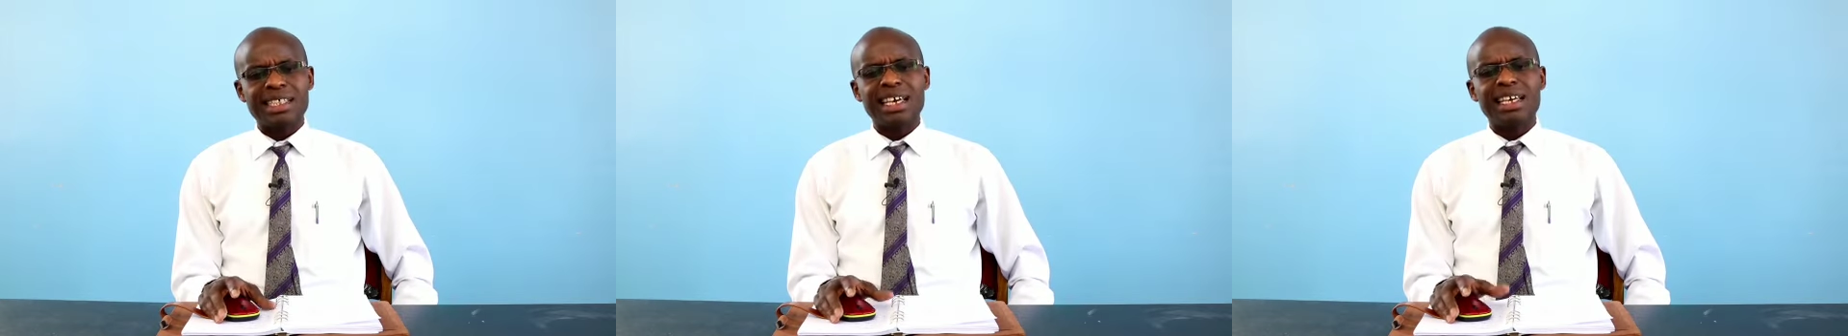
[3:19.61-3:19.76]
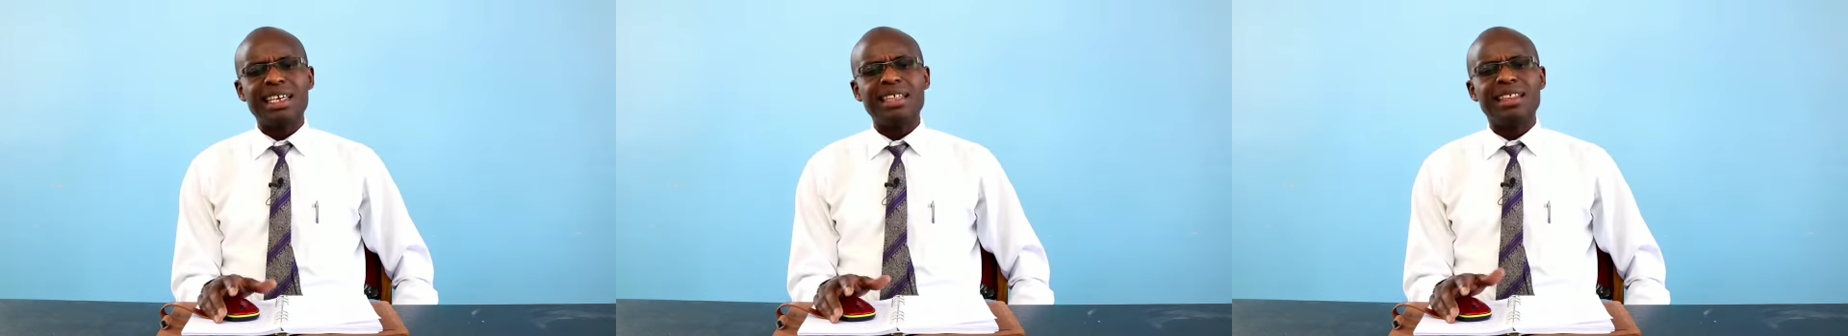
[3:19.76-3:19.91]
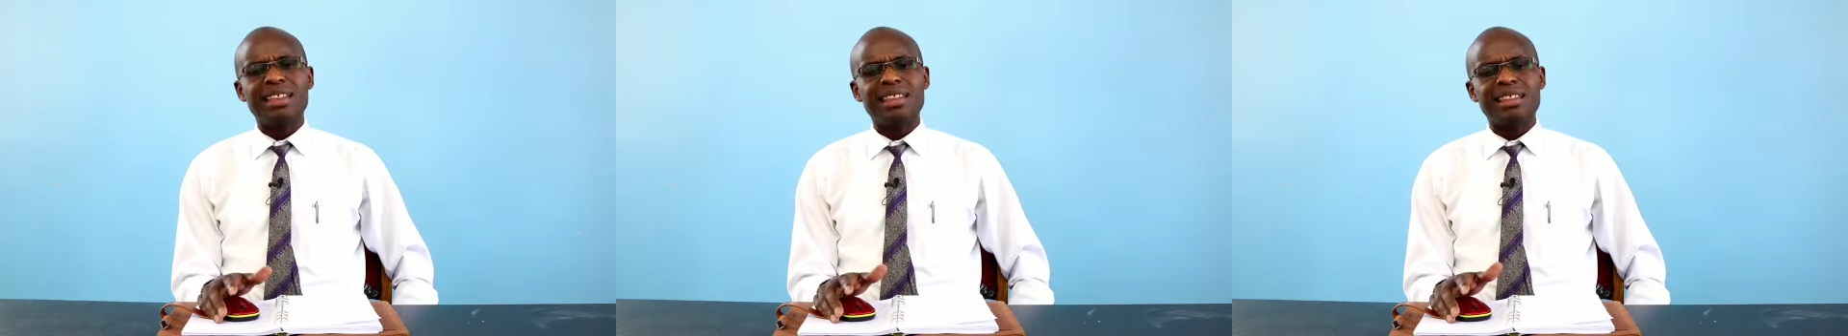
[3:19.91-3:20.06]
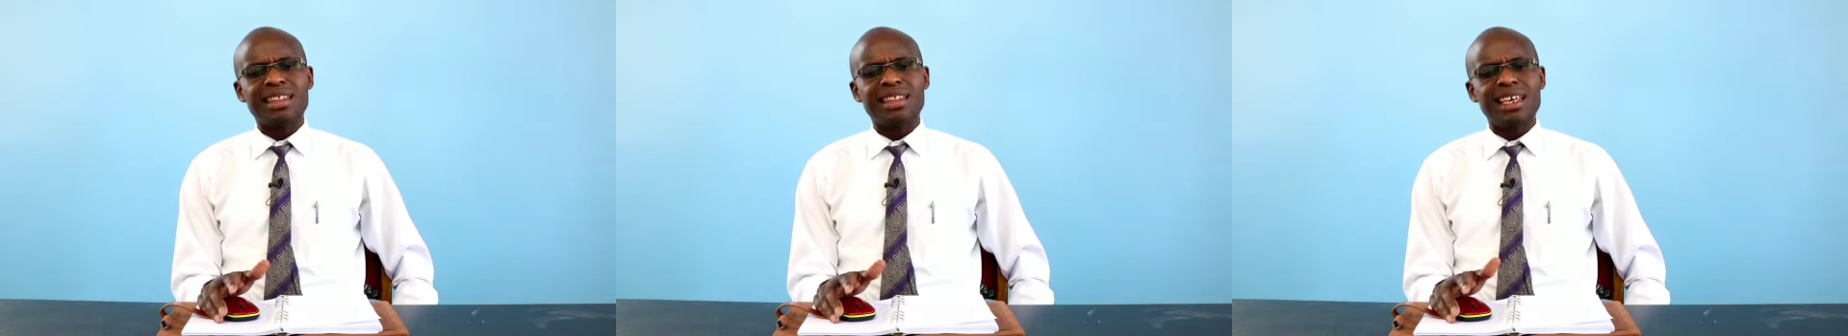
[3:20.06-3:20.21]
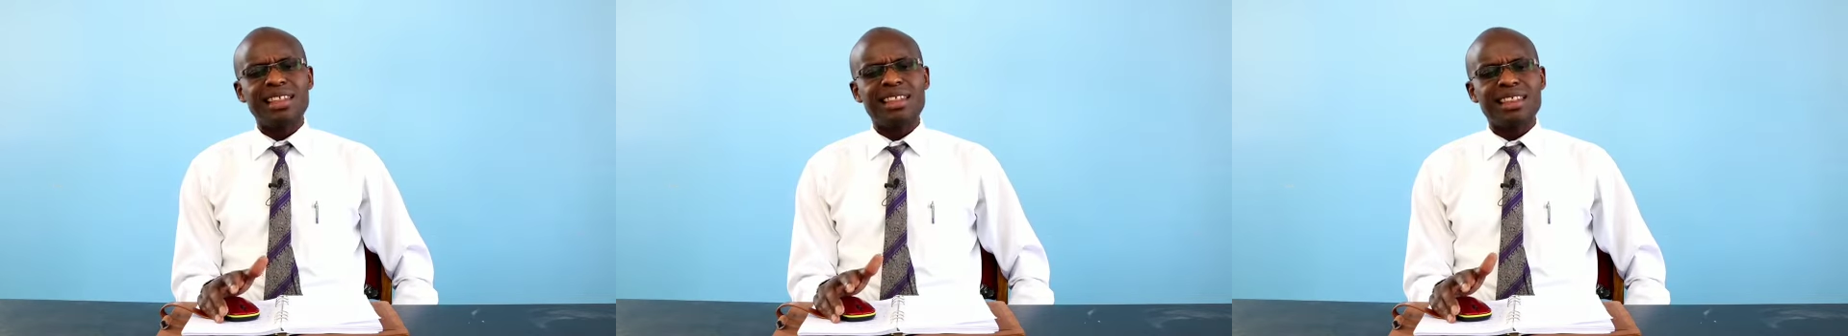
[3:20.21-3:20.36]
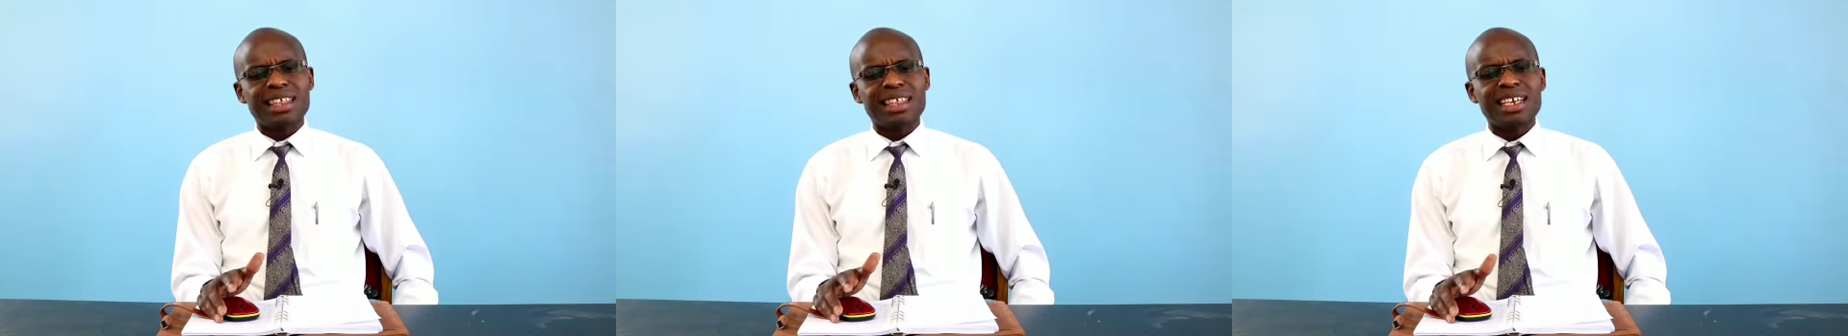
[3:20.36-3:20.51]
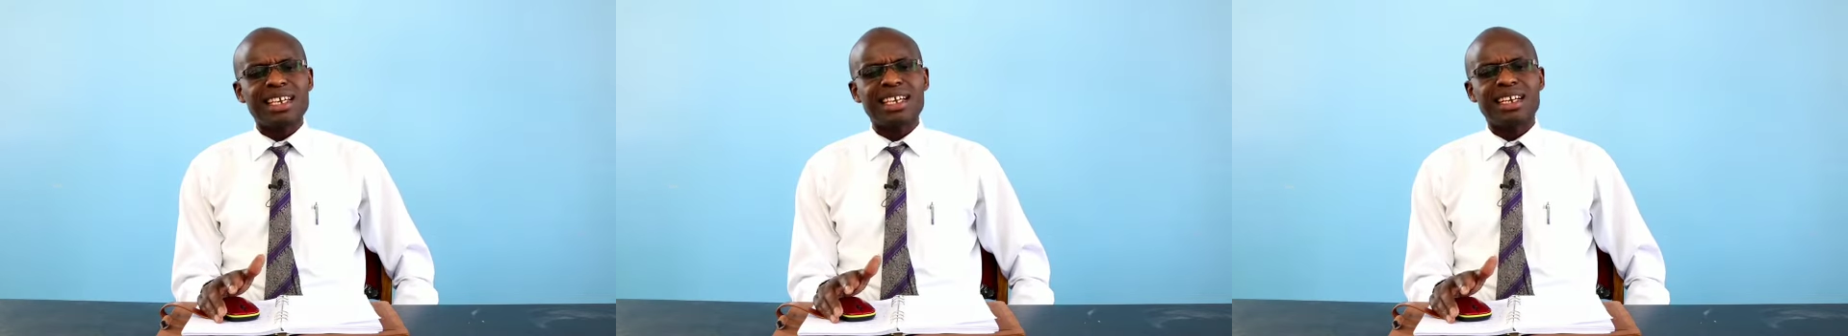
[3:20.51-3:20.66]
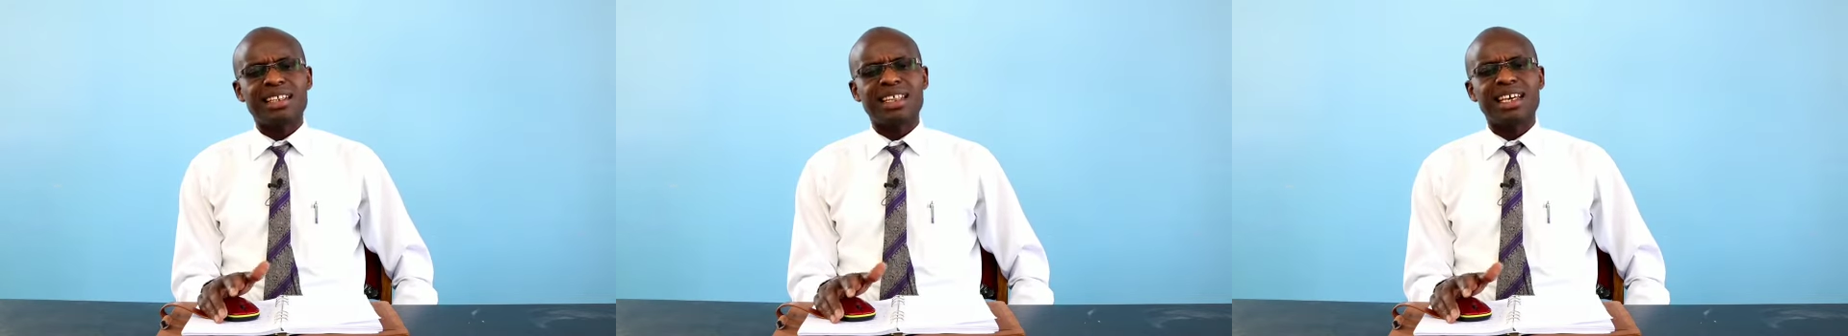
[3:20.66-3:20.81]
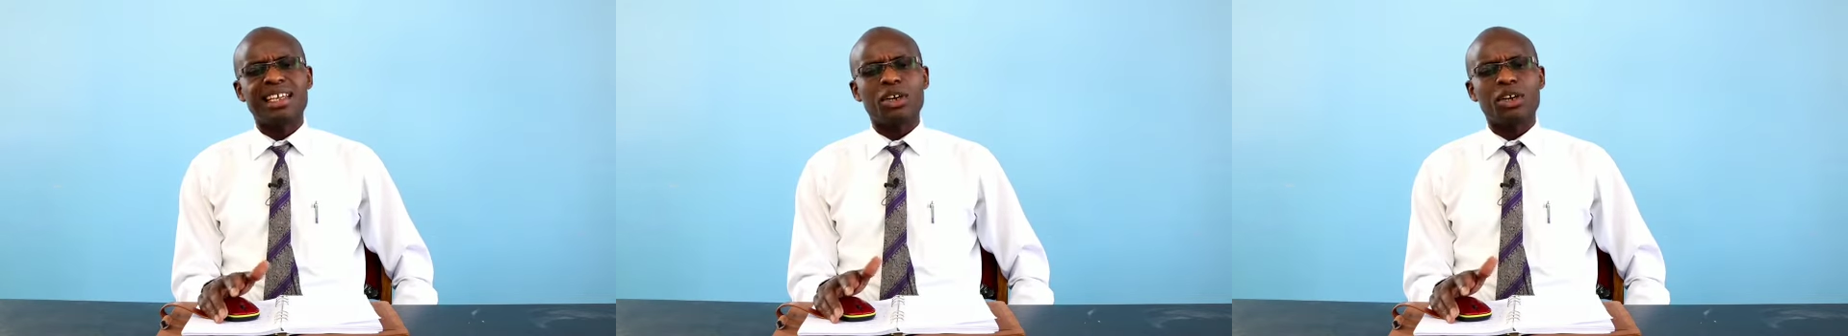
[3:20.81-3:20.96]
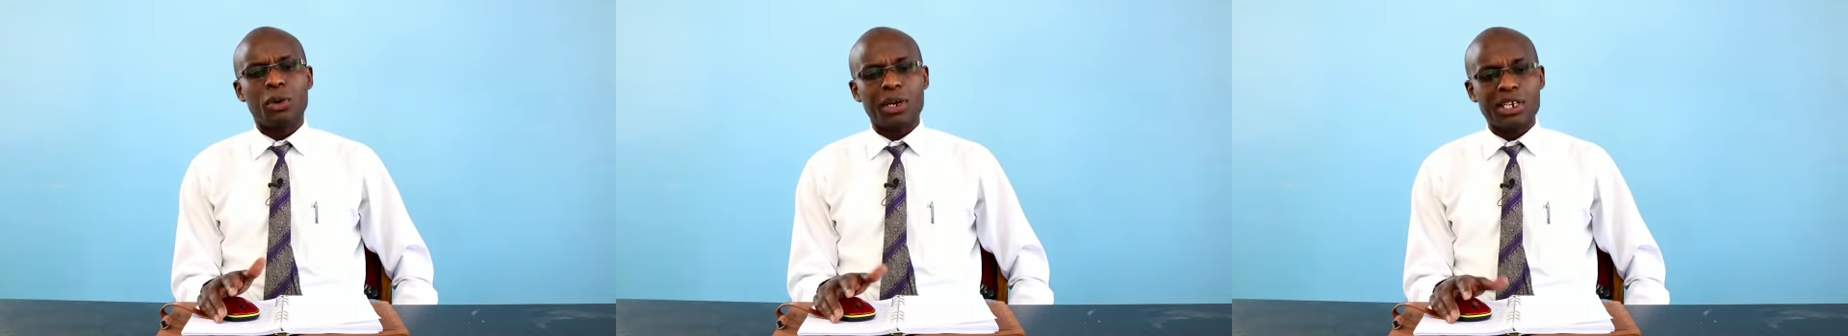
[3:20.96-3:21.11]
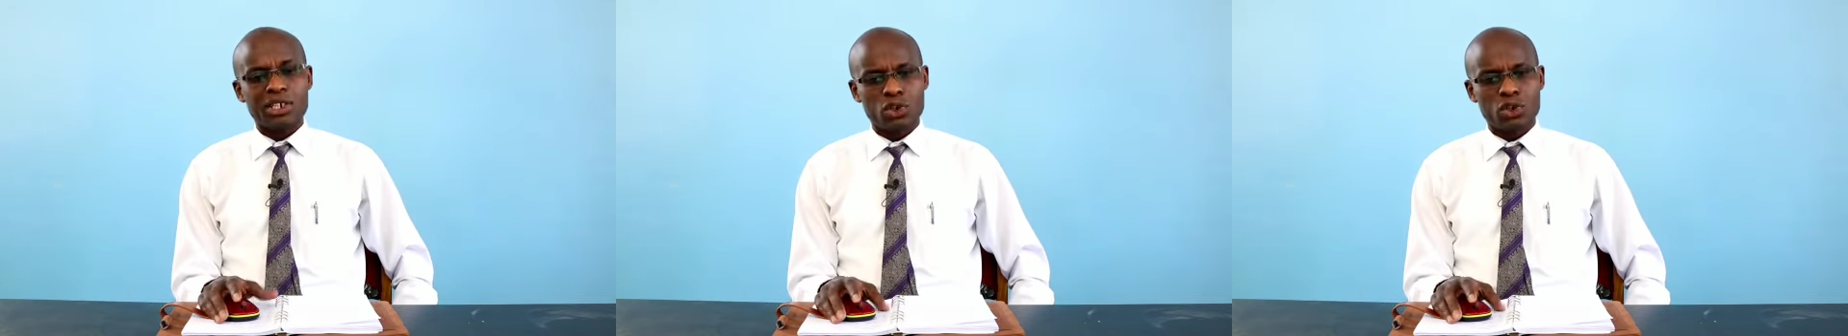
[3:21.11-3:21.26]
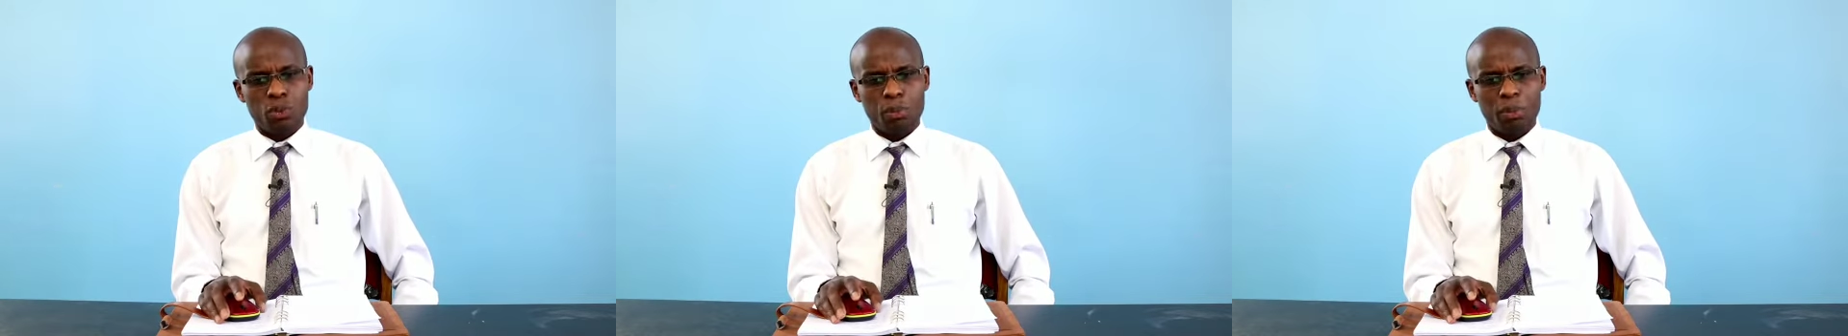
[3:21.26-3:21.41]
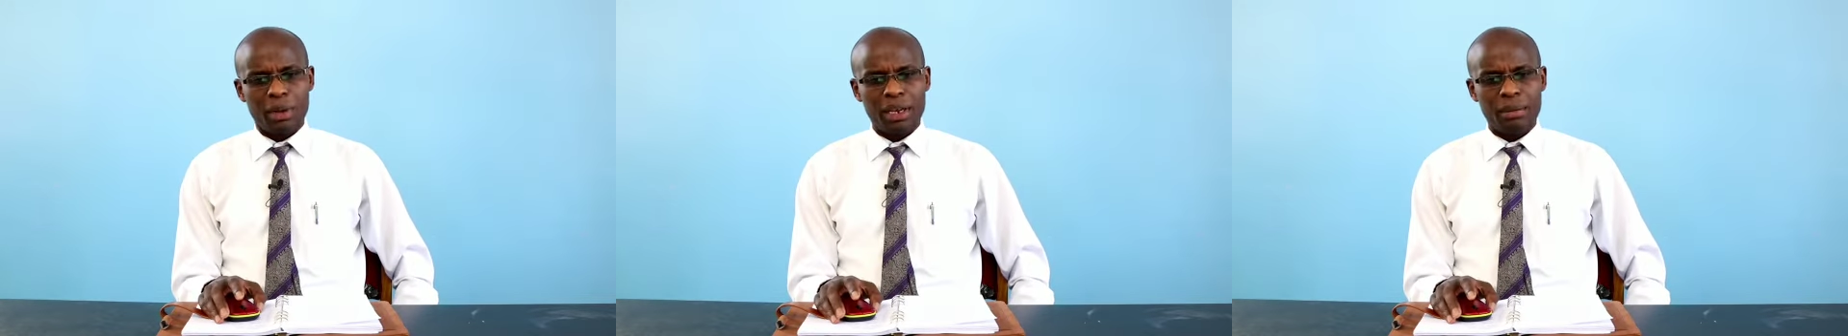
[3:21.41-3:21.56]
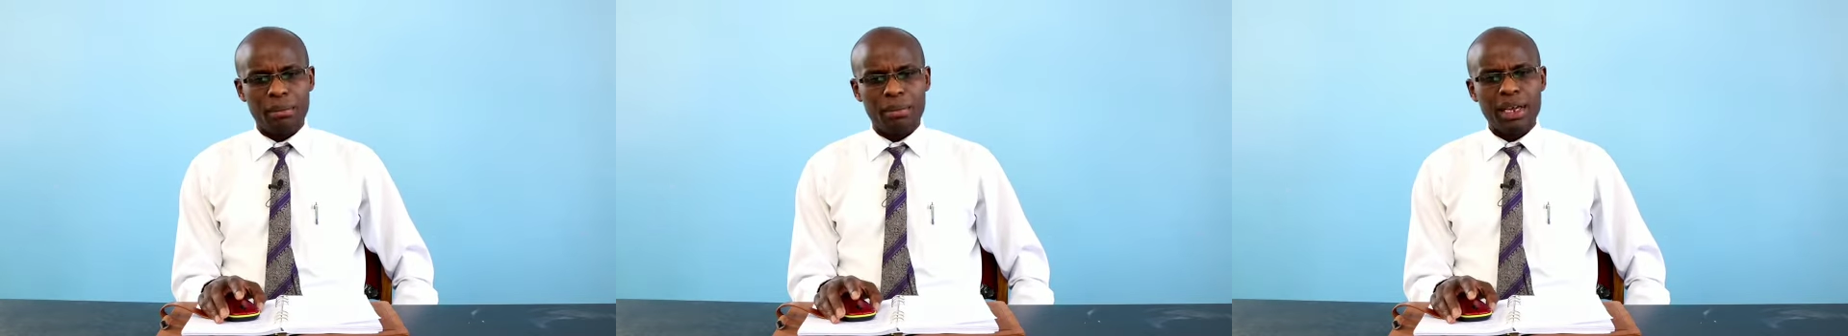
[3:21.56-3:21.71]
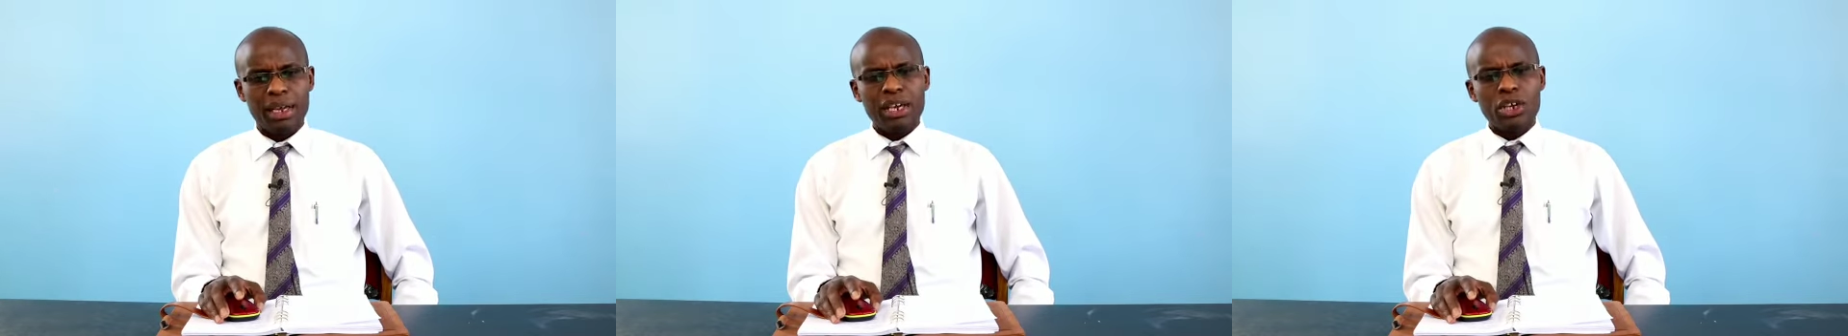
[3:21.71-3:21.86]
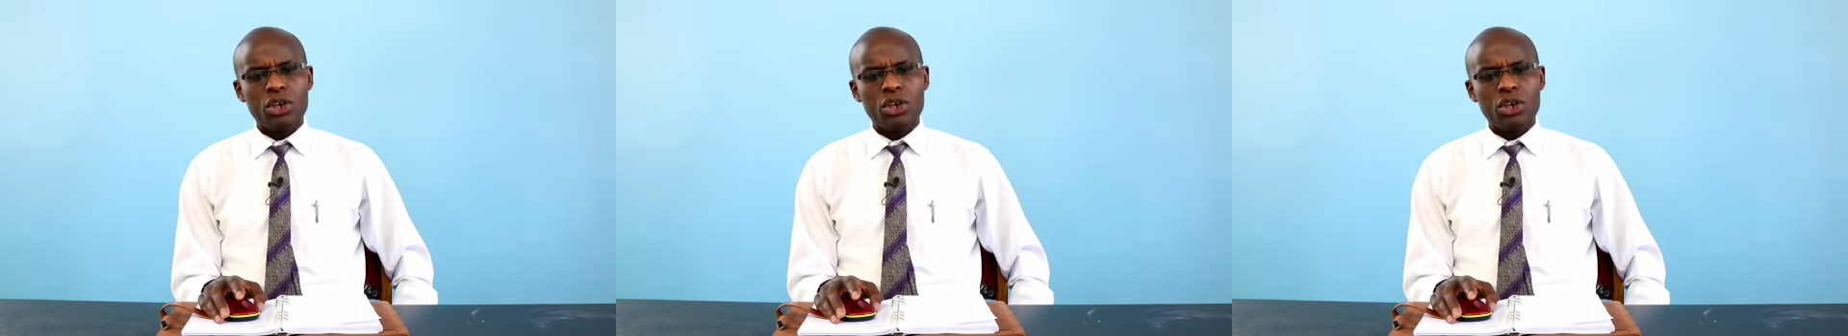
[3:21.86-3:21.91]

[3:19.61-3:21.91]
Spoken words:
they think they are the ones to blame.